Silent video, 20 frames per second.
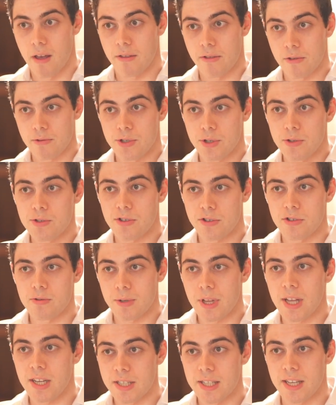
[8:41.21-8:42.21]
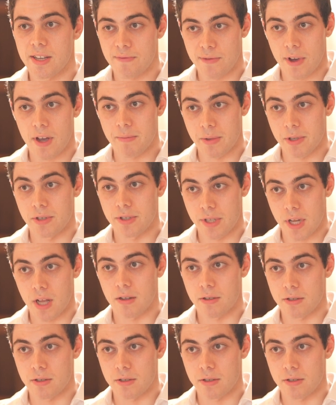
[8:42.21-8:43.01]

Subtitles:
those users will actually get $5 billion